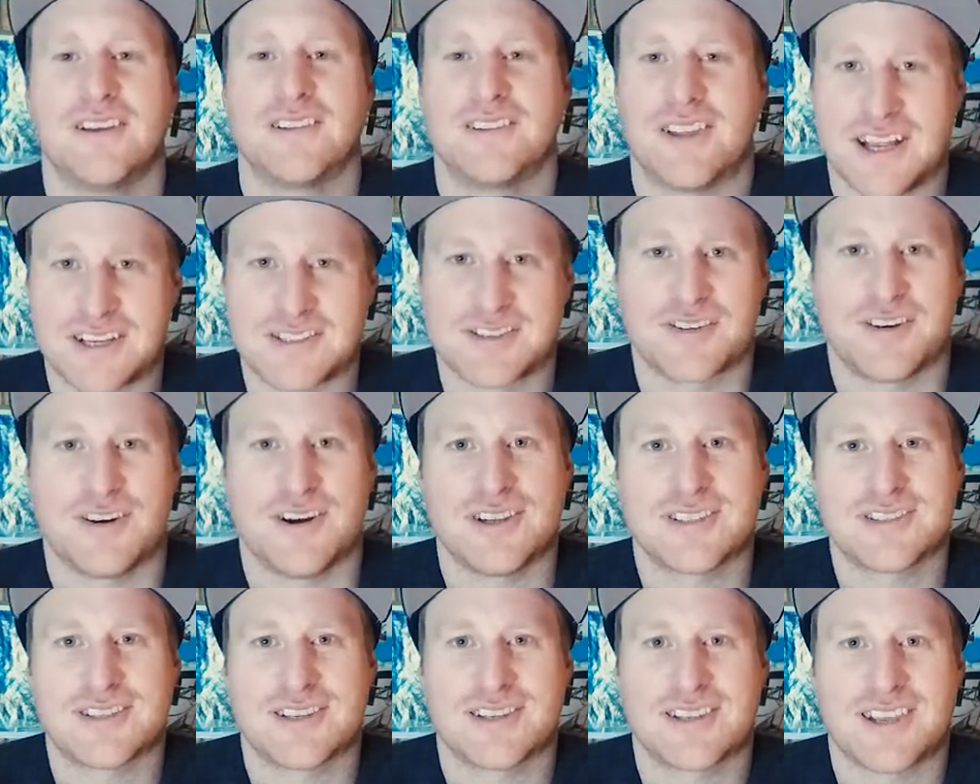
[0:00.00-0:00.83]
Thanks
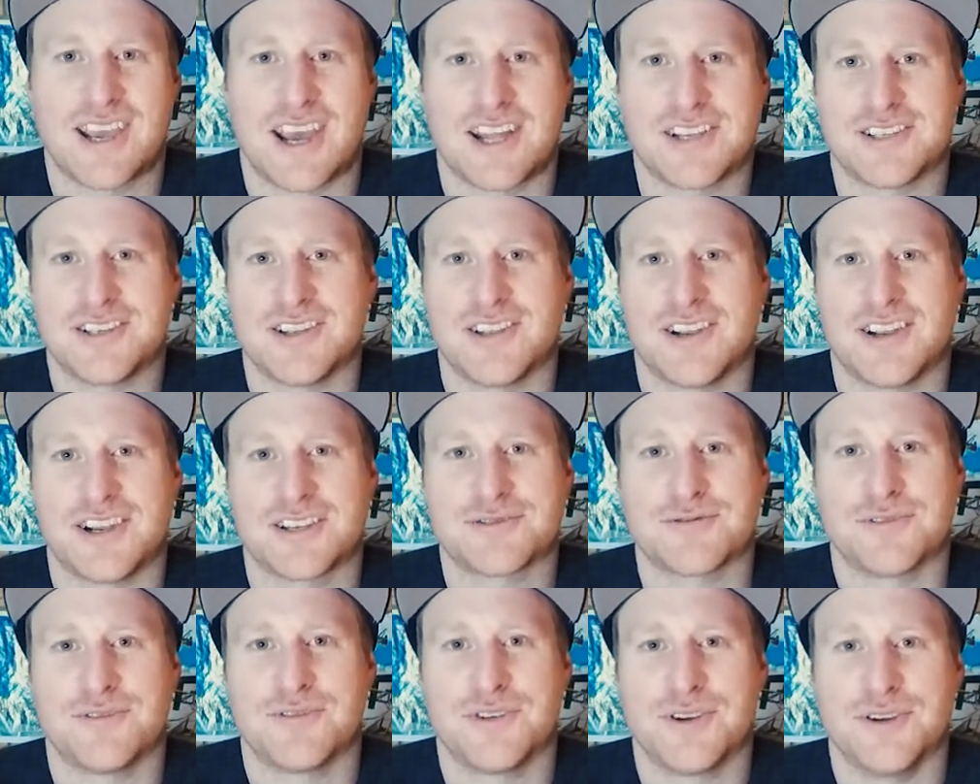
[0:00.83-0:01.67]
guys, catch you in the
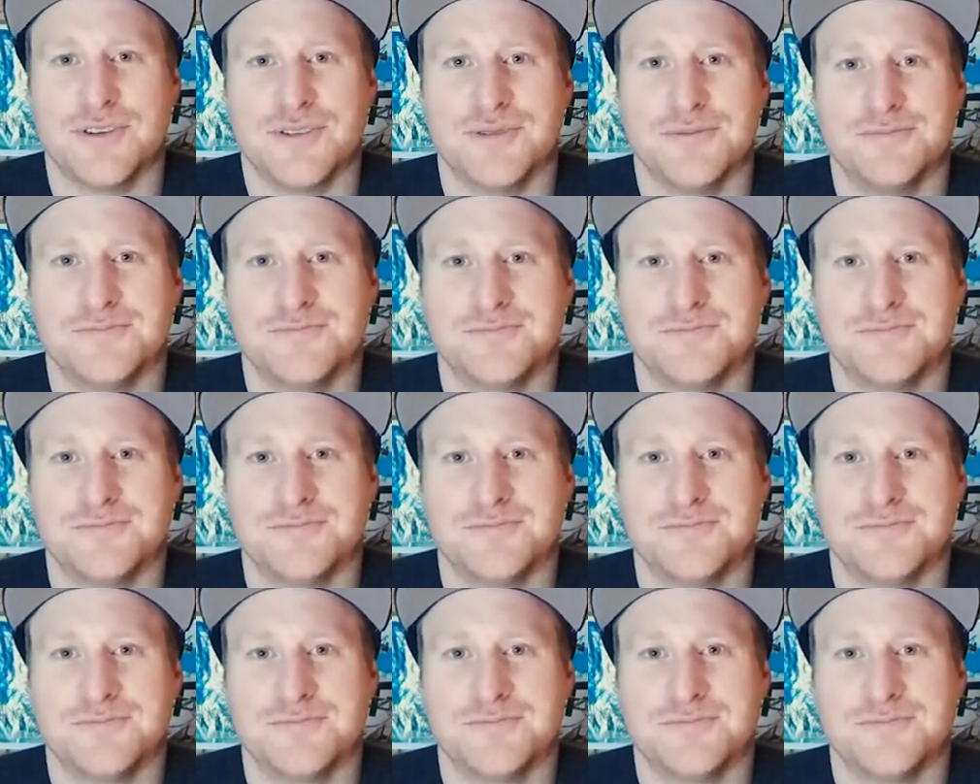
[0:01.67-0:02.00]
next review.